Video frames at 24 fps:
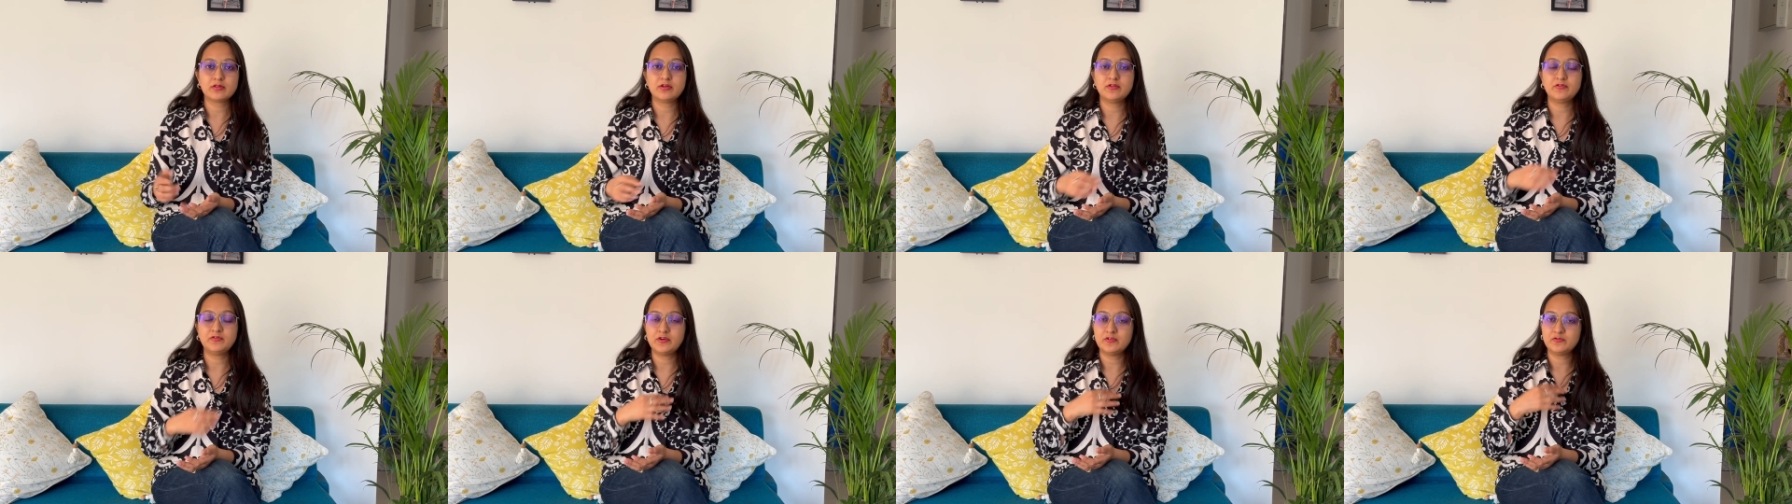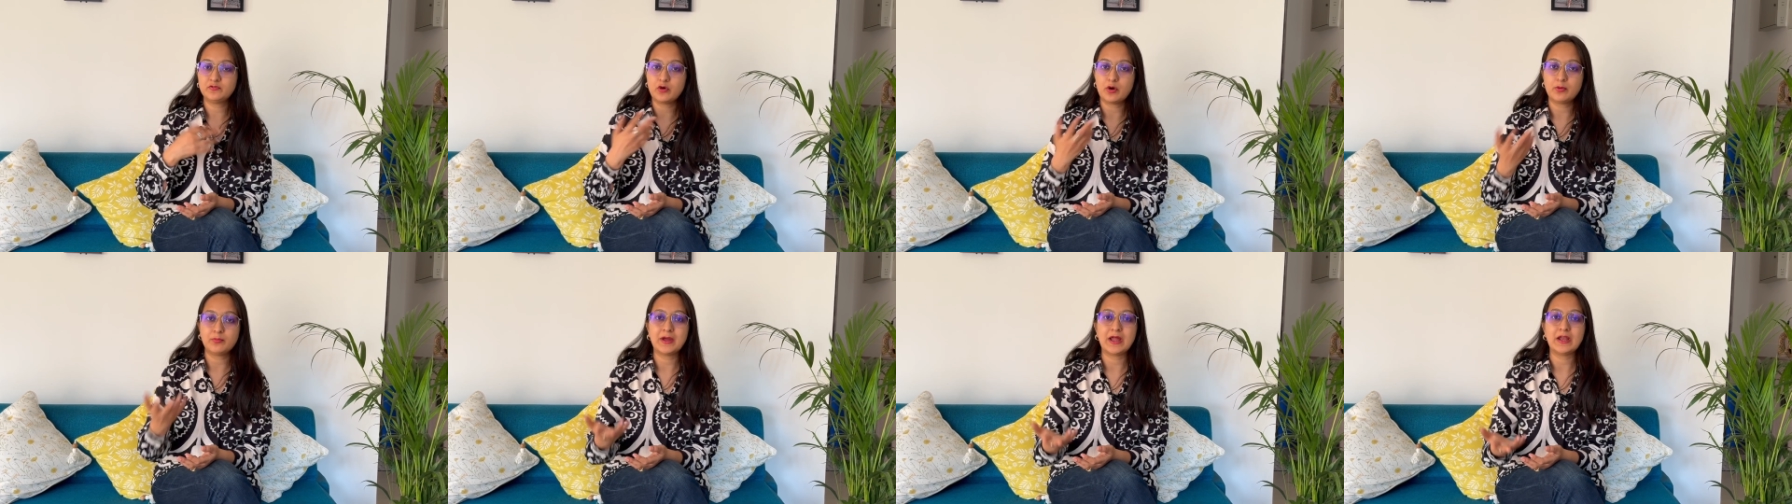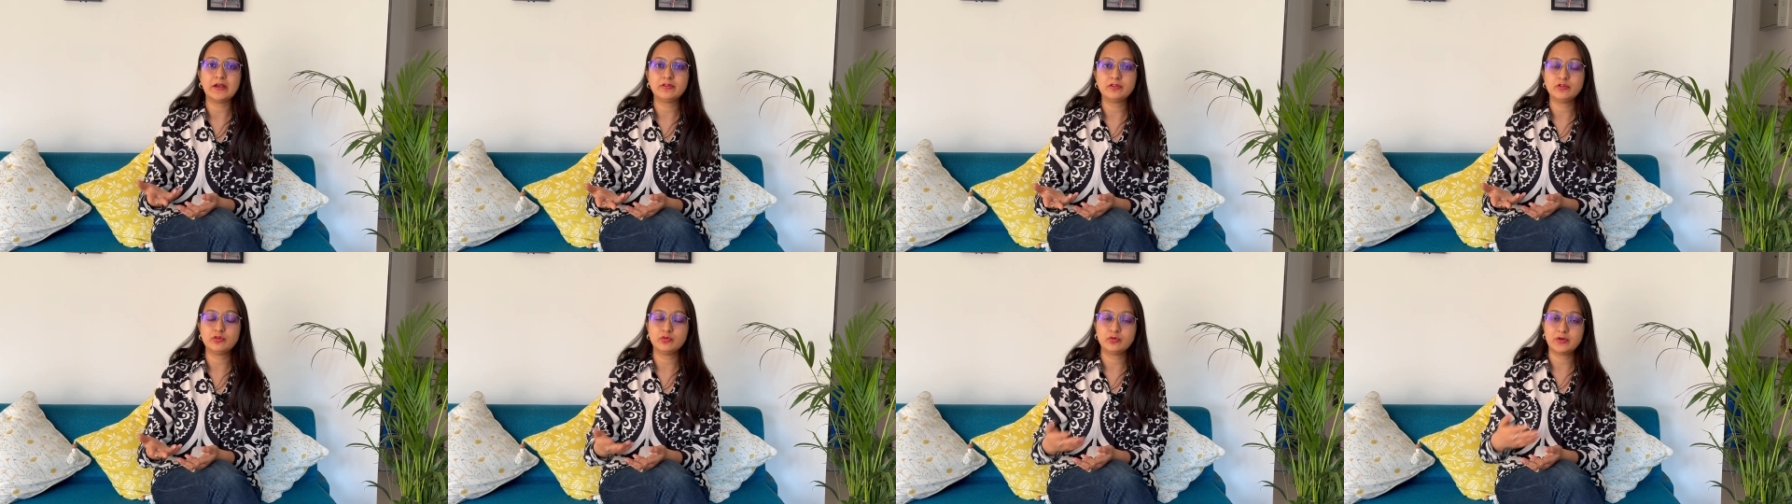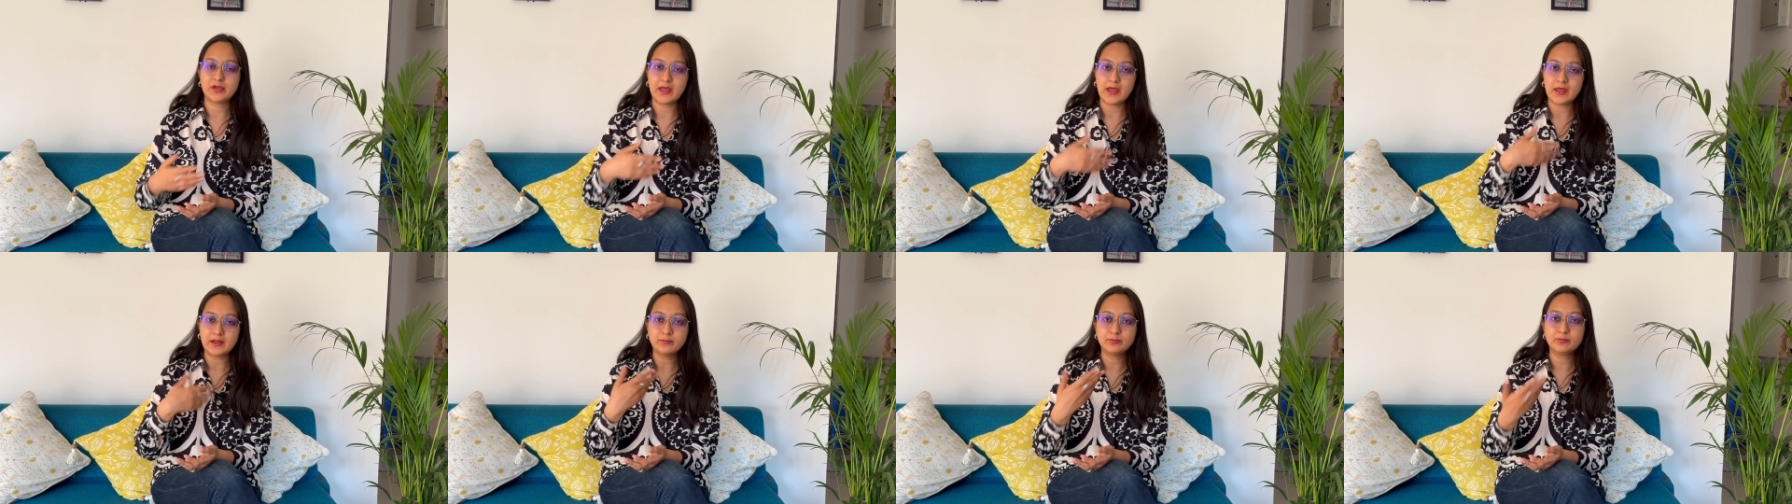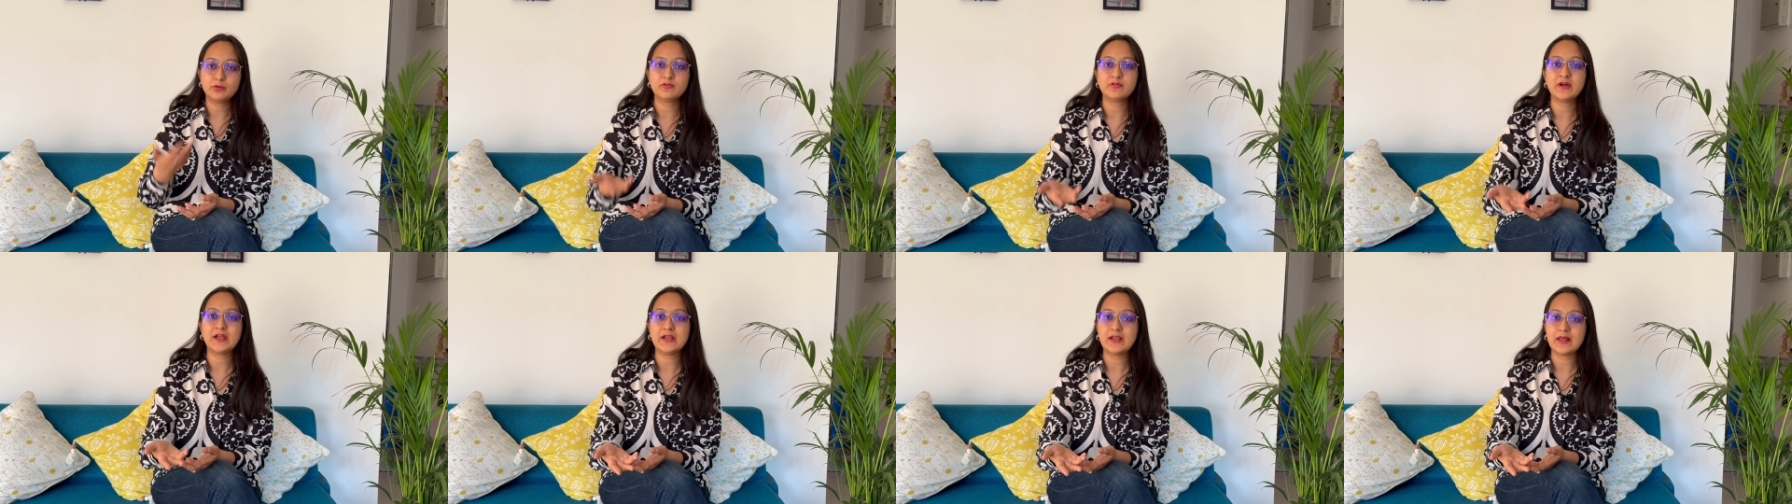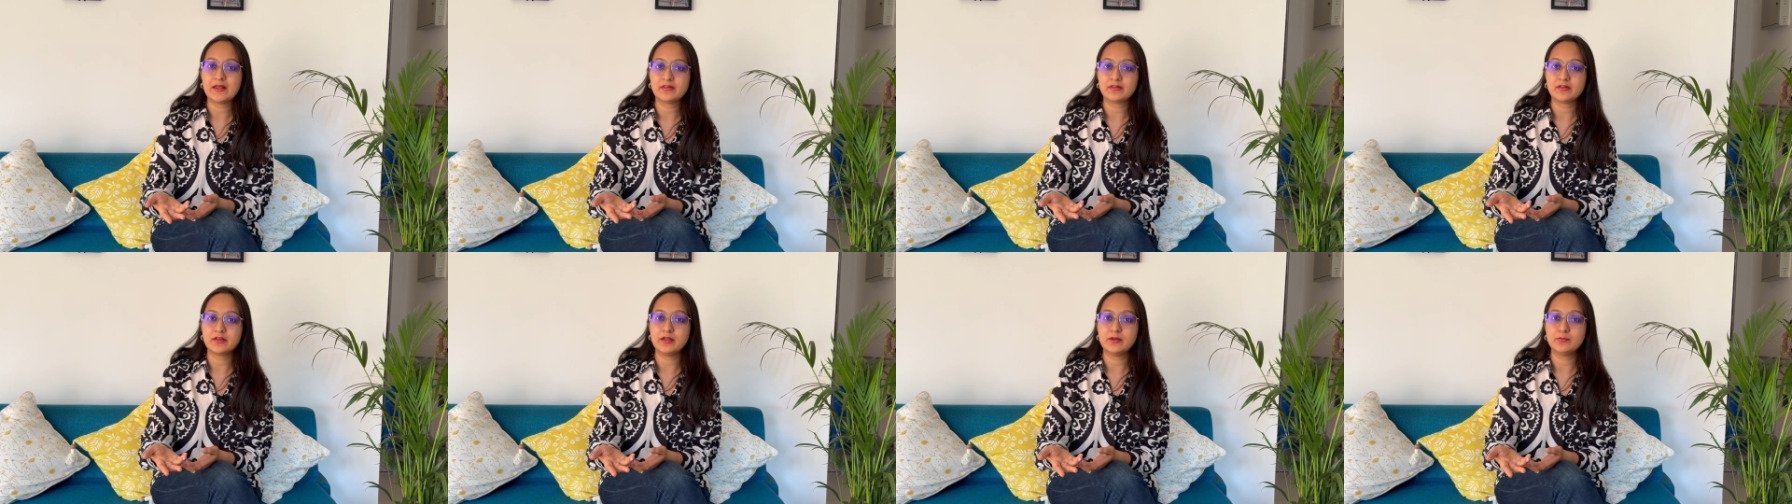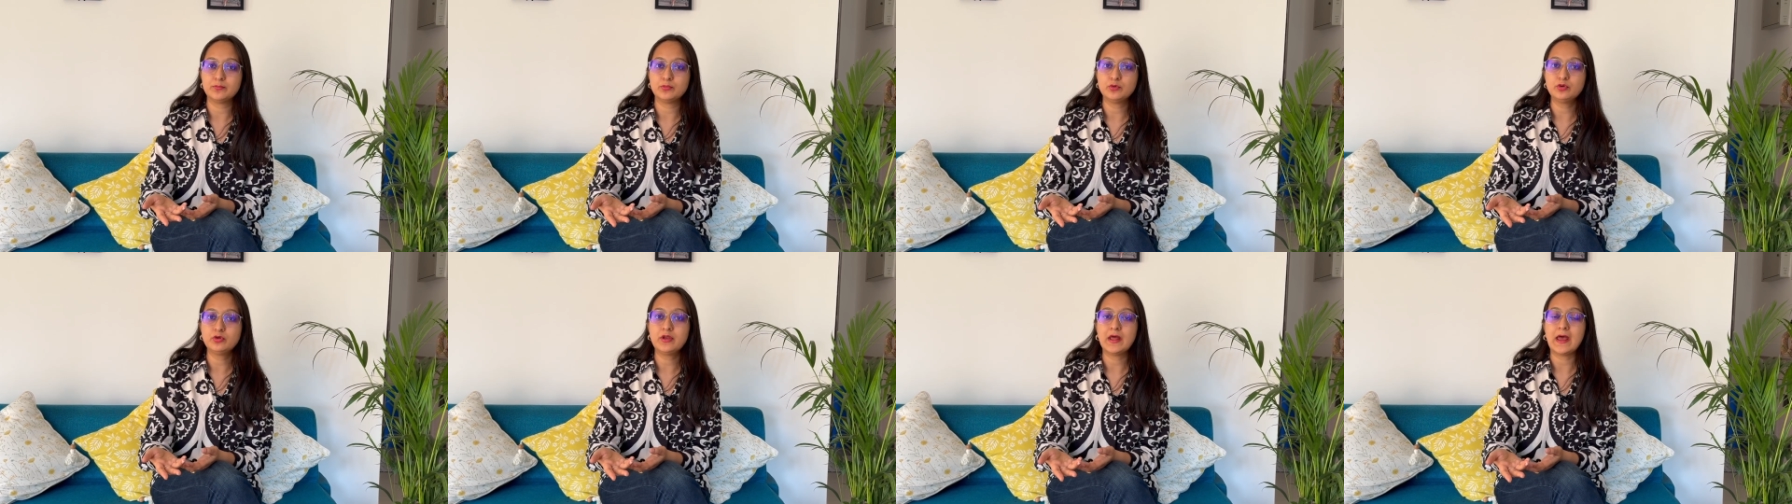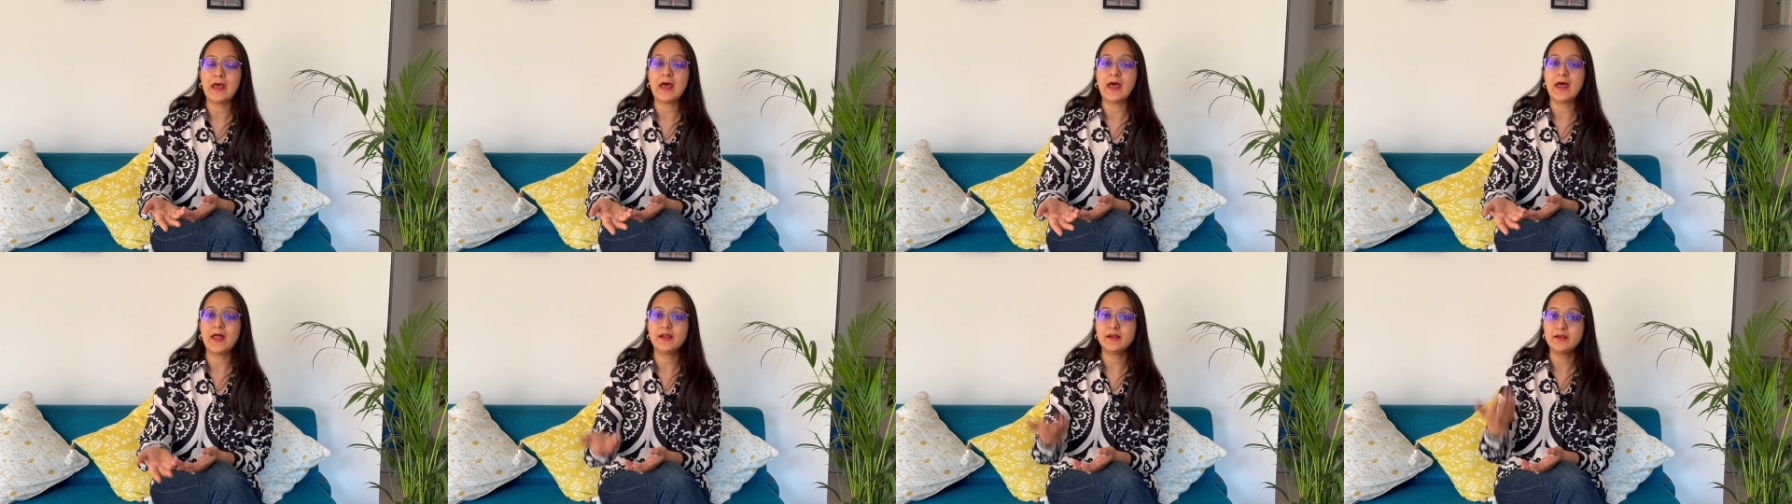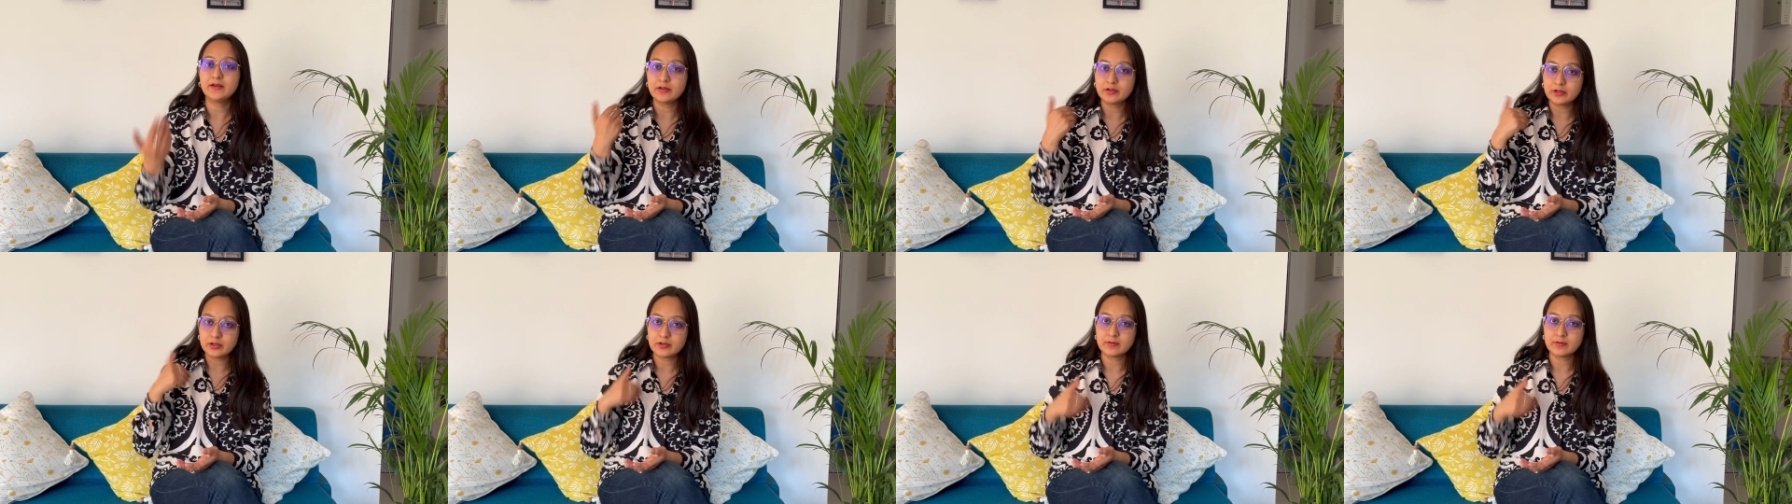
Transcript: different formats you can provide as input, and